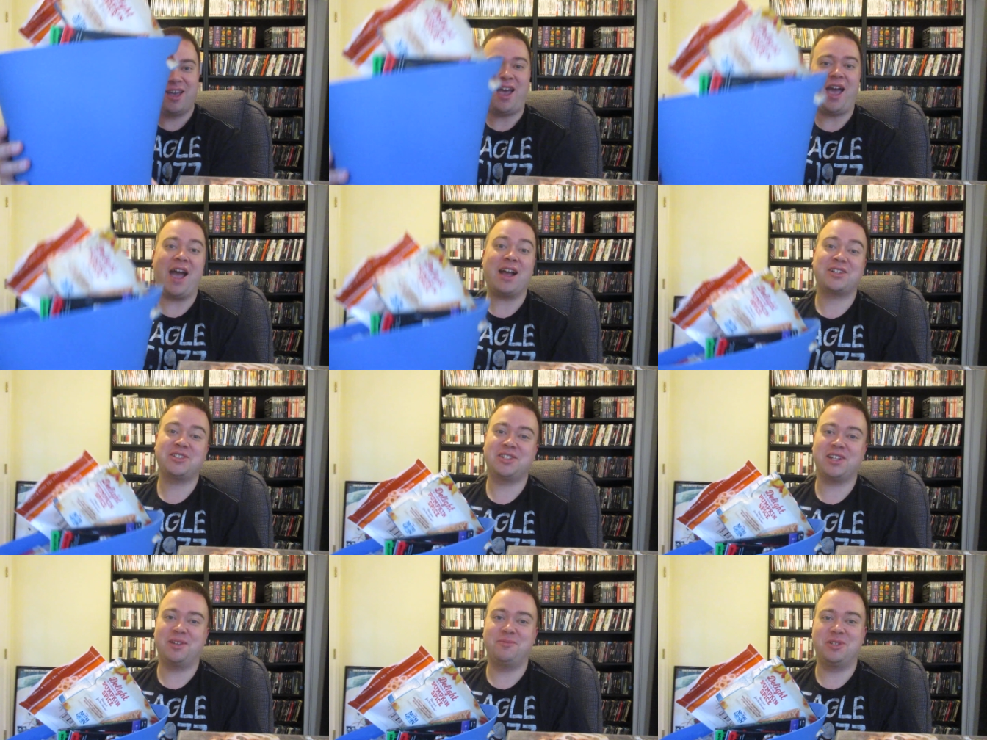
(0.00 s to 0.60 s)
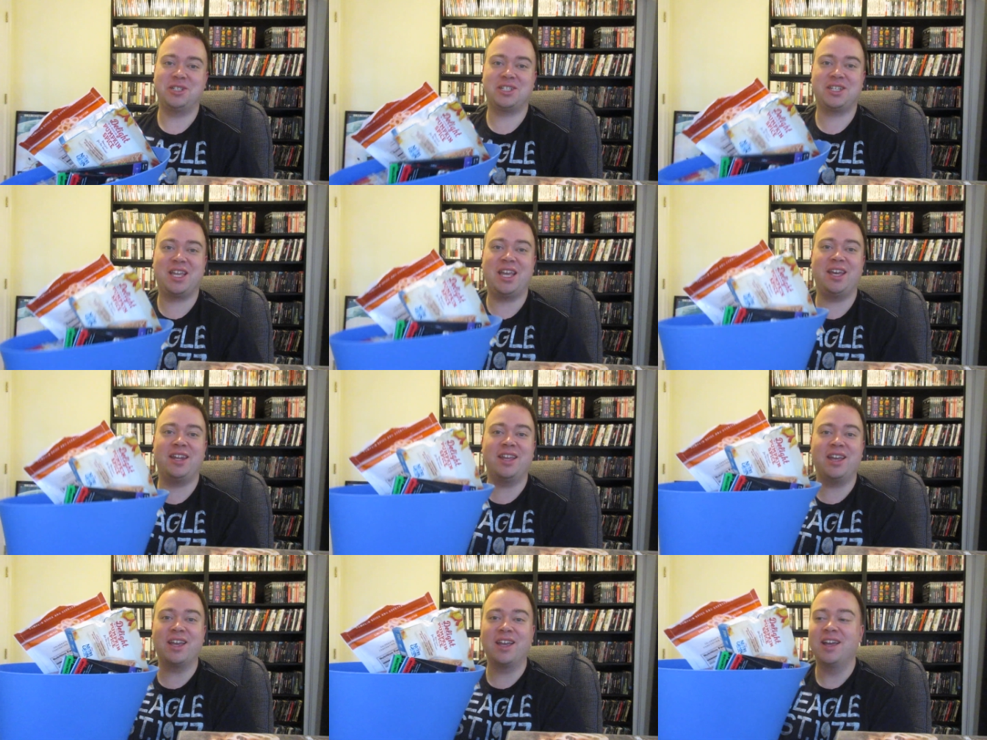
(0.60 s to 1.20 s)
Actually, I'm just
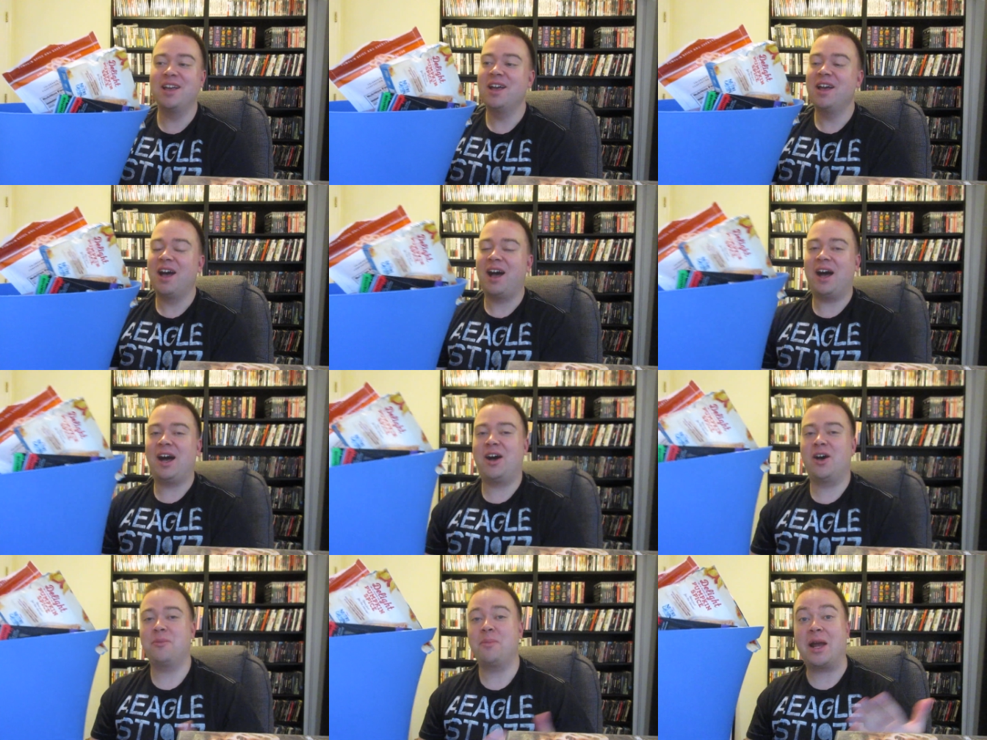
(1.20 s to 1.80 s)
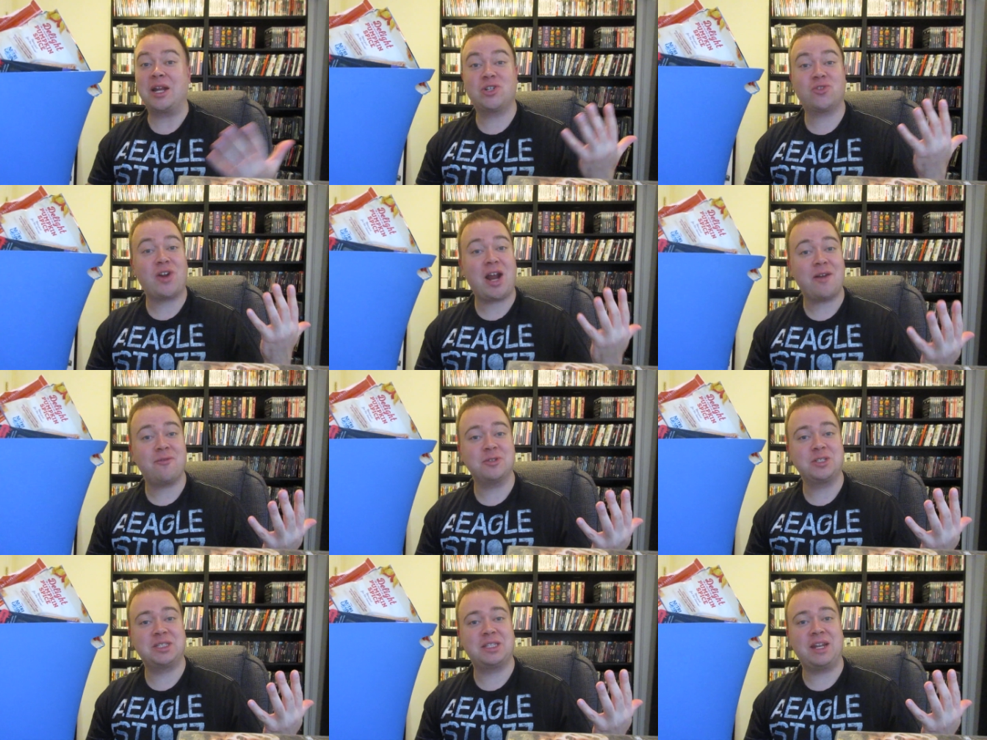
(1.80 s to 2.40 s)
kidding. Uh, on my
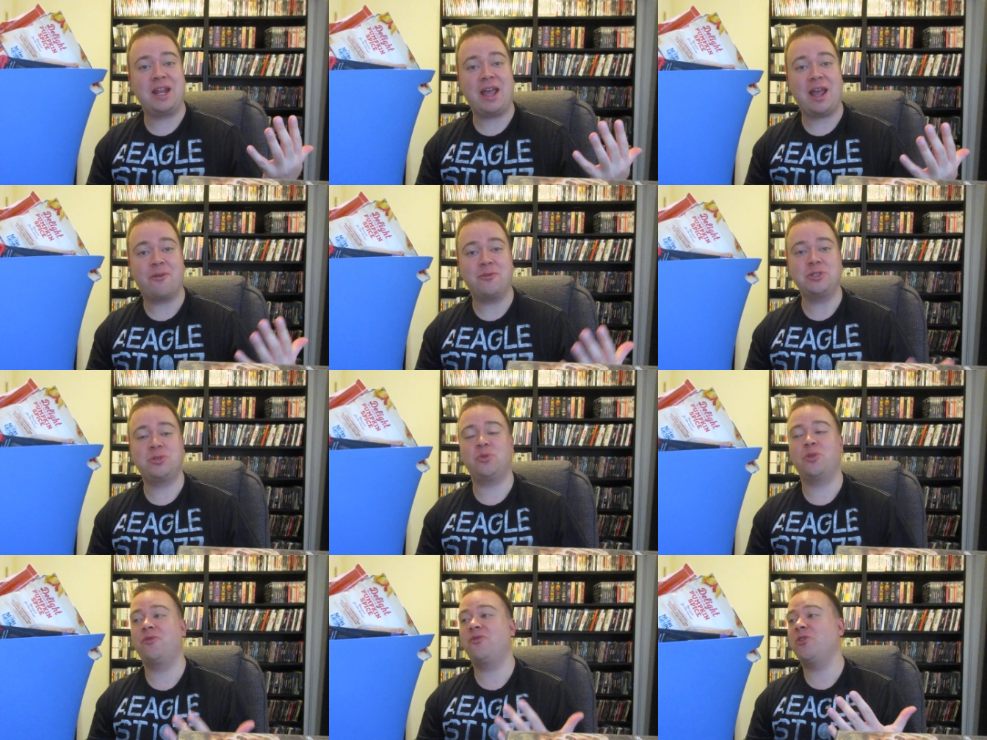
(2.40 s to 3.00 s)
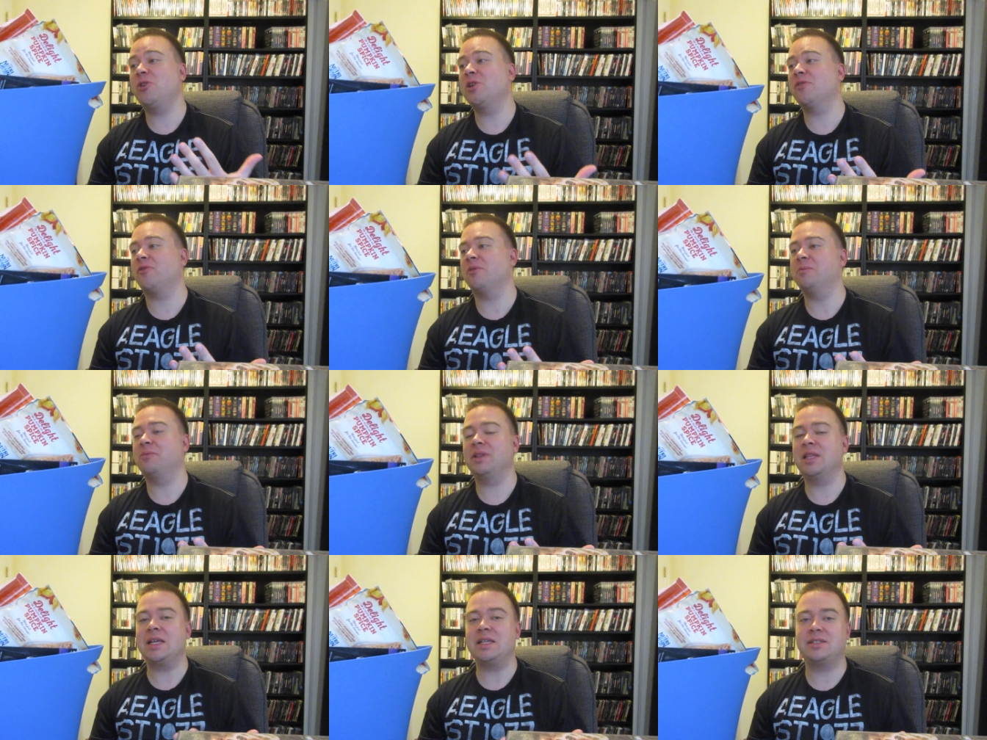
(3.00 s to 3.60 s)
travels today, I went to a few
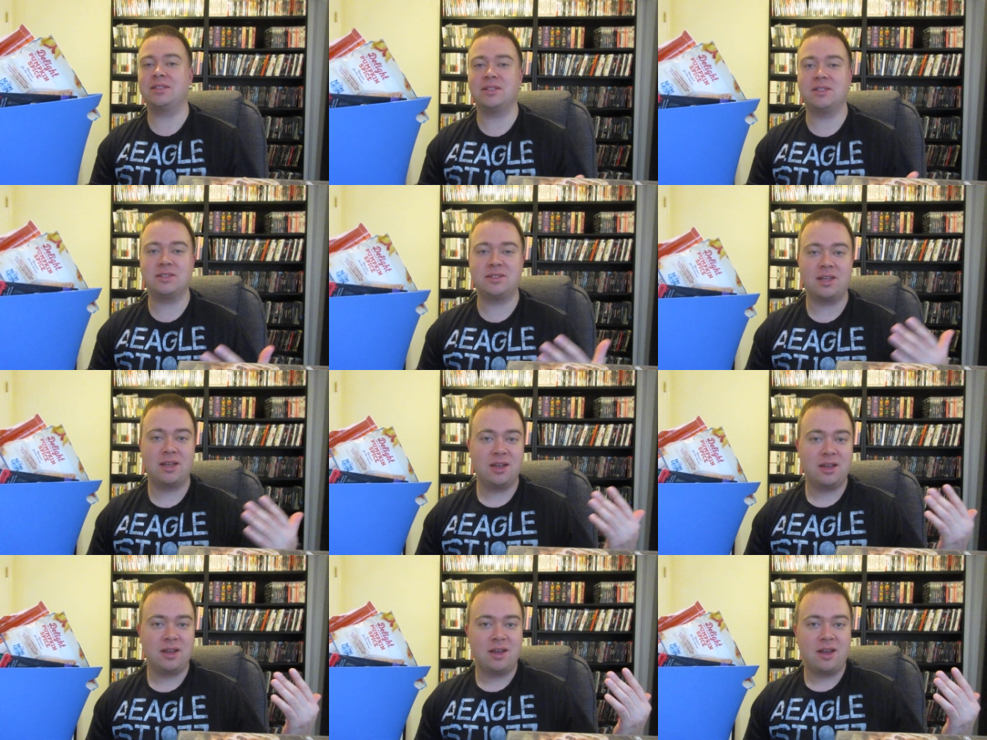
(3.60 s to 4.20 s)
different places.